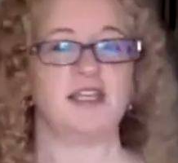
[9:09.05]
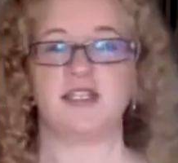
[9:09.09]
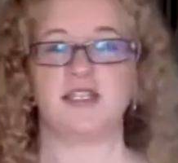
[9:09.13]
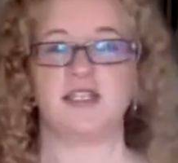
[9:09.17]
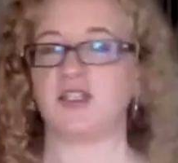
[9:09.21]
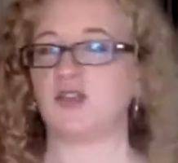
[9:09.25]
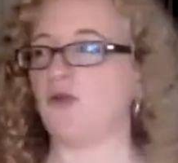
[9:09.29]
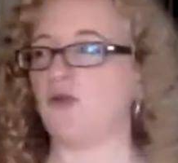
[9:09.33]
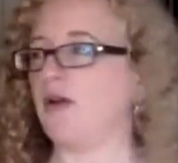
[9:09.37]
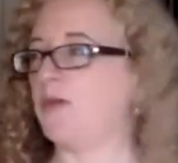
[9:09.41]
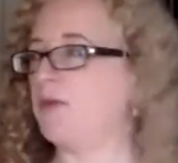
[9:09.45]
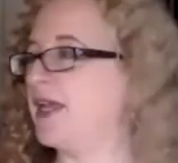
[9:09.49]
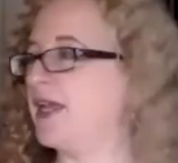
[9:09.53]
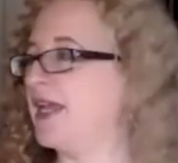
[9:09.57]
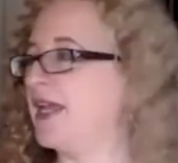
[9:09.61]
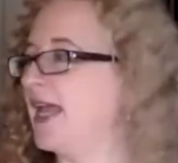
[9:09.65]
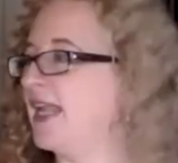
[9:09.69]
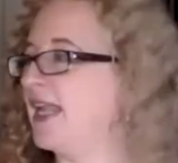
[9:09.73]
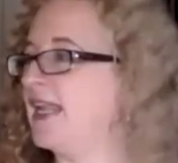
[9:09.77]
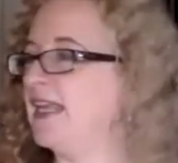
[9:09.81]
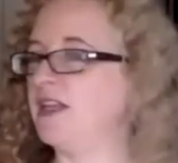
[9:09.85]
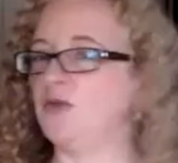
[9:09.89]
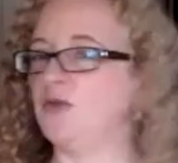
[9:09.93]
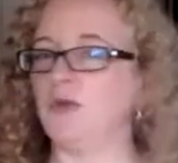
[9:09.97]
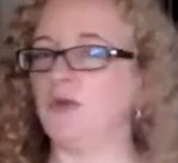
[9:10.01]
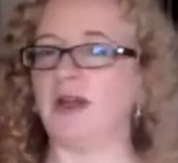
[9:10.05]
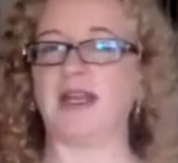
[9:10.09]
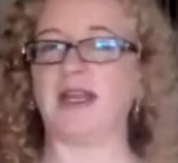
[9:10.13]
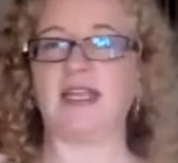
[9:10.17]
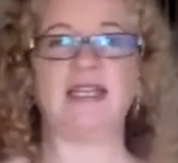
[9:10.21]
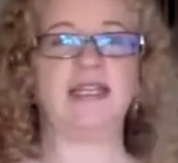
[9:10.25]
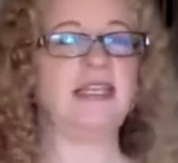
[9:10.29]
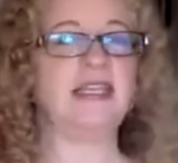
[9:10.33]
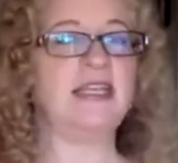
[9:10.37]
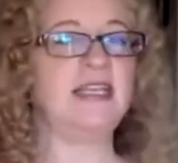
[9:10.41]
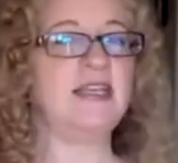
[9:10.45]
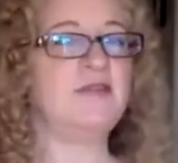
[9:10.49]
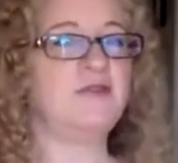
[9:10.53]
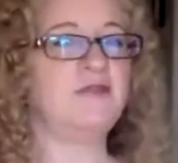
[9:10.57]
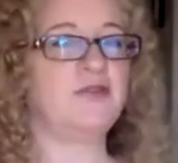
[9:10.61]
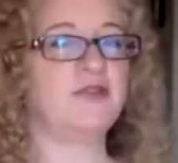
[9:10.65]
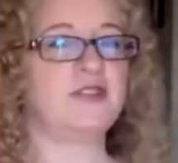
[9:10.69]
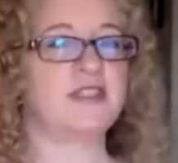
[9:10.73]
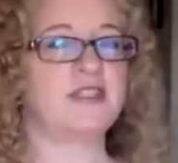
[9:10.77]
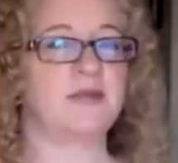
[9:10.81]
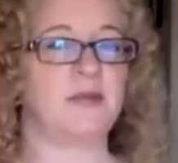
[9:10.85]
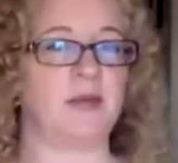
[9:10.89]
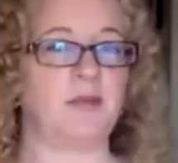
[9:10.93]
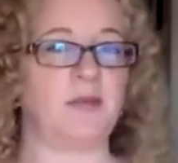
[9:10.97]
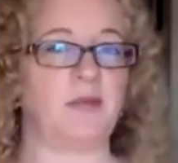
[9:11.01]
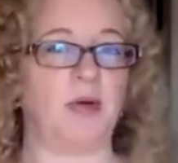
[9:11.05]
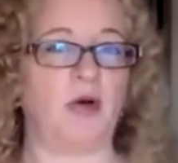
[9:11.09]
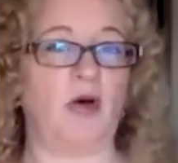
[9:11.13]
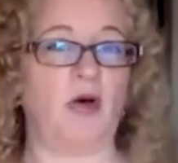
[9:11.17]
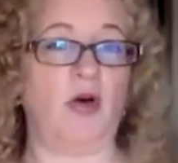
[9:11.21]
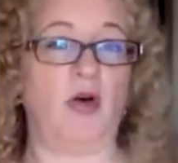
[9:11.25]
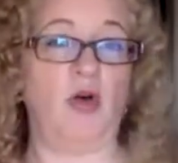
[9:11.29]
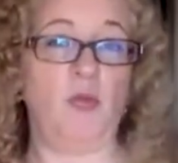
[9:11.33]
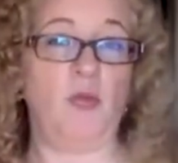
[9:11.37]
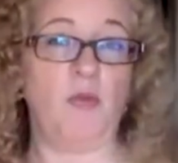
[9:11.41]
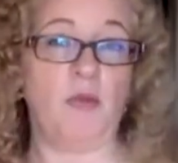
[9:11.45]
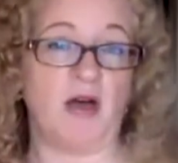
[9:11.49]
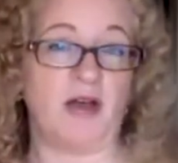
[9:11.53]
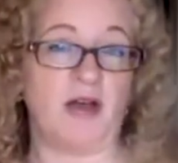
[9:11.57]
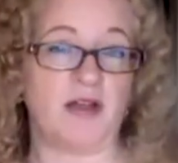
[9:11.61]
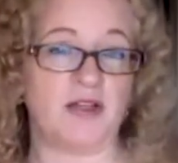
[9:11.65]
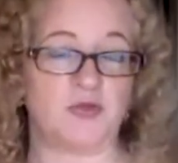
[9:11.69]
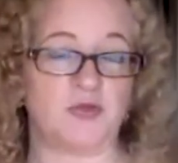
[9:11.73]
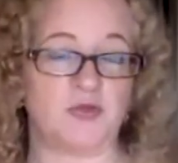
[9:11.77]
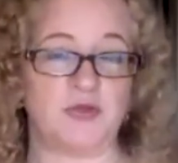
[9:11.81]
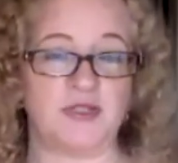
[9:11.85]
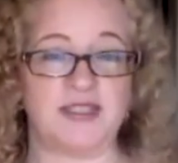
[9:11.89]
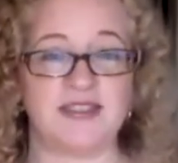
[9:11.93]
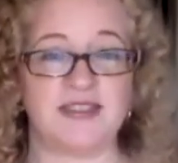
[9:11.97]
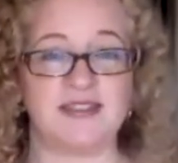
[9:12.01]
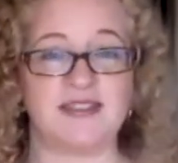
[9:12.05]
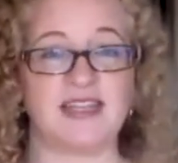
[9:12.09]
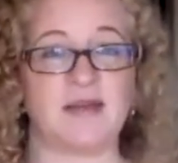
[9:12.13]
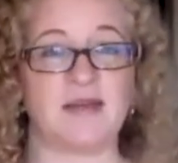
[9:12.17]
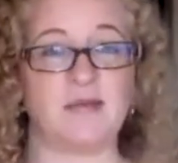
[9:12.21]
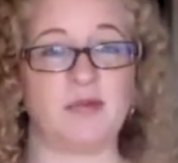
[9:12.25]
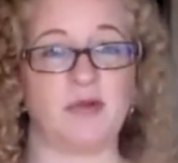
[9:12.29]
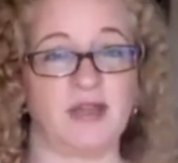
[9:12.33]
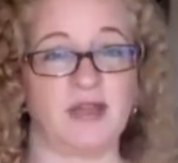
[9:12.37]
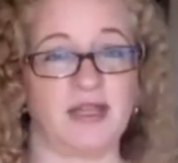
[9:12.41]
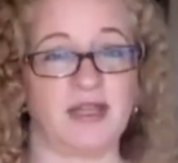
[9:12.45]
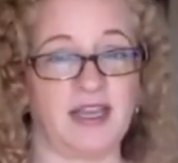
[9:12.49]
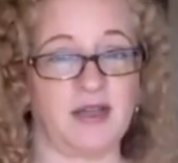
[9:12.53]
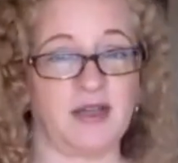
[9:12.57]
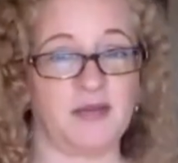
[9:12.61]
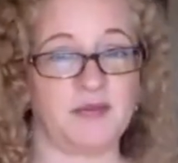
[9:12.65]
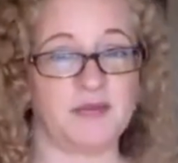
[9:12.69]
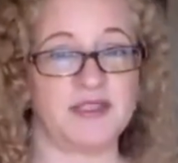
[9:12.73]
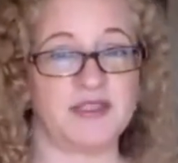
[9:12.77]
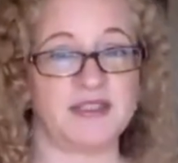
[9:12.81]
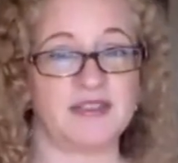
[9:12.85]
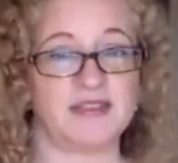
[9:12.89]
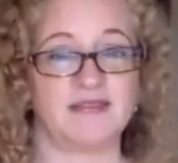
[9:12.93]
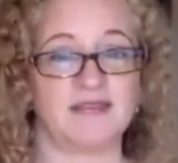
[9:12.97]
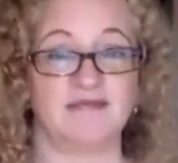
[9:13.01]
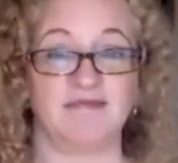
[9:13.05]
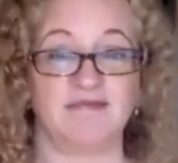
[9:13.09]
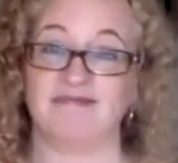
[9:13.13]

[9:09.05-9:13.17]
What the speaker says: So I'm getting what I need for some epaulement with stable hips.